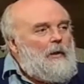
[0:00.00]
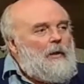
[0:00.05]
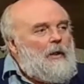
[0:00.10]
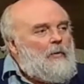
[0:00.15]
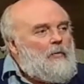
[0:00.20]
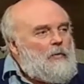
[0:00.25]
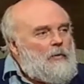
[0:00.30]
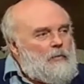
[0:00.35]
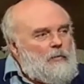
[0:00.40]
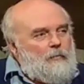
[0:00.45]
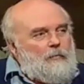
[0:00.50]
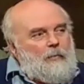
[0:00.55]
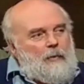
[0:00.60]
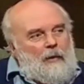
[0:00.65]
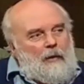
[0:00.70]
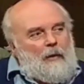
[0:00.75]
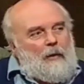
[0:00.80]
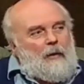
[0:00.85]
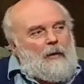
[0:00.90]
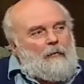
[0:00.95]
that was
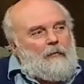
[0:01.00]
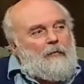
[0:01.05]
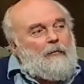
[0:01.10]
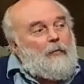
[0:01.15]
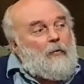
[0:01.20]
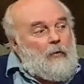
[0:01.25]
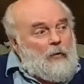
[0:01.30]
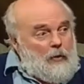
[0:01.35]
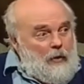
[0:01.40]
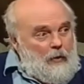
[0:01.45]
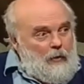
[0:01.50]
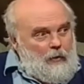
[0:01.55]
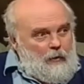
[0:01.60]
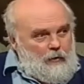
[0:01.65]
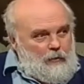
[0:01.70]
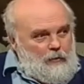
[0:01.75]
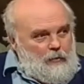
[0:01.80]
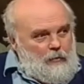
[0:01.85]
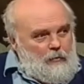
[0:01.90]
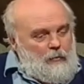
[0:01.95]
being
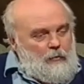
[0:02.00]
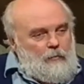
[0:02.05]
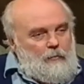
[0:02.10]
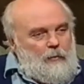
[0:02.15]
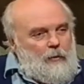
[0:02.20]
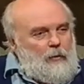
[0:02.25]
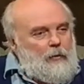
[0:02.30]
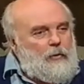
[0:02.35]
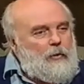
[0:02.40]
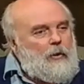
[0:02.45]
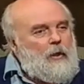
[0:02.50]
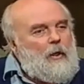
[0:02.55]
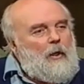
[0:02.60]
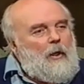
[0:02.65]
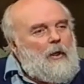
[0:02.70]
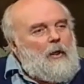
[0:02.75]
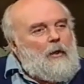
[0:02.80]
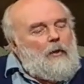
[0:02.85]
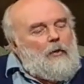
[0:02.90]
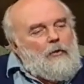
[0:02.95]
forecast almost.
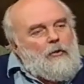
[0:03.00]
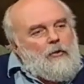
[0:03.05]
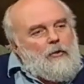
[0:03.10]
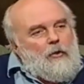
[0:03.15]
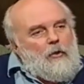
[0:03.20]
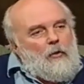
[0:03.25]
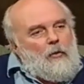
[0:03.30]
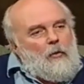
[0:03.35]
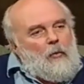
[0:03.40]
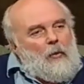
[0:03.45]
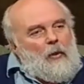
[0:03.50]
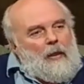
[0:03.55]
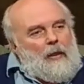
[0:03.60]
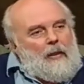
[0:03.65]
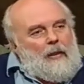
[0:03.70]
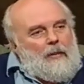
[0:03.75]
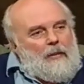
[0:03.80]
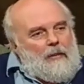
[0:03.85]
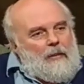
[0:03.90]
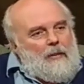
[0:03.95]
So
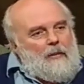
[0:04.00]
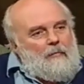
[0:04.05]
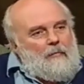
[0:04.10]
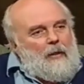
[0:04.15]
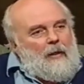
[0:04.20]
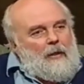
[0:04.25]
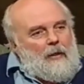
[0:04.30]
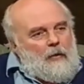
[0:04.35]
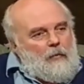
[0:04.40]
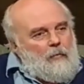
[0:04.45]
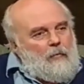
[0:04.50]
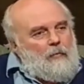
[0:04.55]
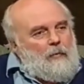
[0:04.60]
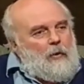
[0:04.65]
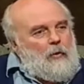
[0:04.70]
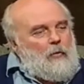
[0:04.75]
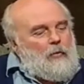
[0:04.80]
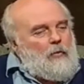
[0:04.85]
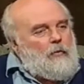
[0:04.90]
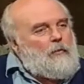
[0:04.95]
it seemed like it would be
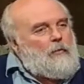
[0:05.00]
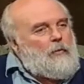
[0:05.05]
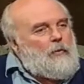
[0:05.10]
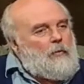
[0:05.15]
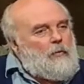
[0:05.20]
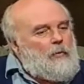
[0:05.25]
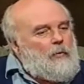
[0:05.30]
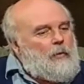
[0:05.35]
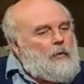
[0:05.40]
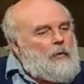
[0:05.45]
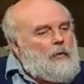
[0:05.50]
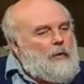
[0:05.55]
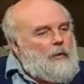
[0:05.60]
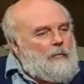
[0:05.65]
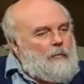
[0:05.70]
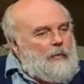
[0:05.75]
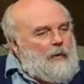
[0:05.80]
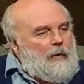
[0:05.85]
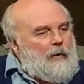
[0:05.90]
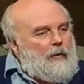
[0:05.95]
useful to work on the
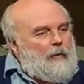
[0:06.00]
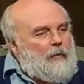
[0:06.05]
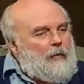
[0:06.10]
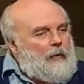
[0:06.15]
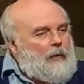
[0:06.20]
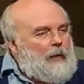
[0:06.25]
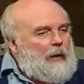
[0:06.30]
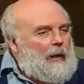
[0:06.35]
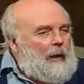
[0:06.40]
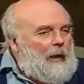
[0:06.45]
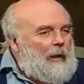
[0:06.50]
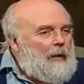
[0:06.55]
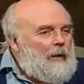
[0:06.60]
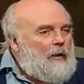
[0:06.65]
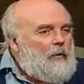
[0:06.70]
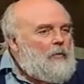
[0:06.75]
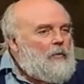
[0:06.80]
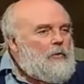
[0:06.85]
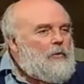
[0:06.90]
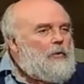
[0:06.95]
mother. And then
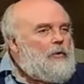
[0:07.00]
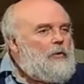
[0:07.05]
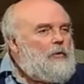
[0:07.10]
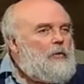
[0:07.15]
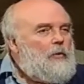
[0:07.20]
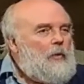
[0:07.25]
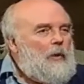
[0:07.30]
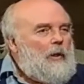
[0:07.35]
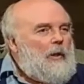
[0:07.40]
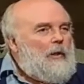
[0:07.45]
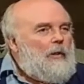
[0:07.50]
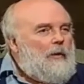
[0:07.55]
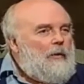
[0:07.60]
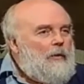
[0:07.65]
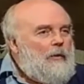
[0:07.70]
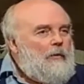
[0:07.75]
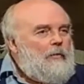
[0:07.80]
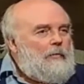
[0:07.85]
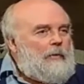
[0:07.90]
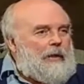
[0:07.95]
also
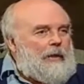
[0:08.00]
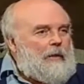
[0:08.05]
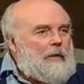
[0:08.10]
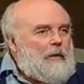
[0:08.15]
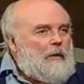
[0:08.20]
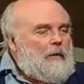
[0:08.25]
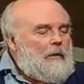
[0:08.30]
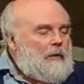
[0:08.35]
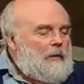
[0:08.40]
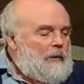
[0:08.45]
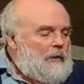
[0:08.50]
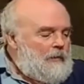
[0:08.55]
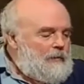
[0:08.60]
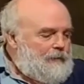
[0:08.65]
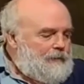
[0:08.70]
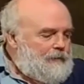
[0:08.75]
theoretically,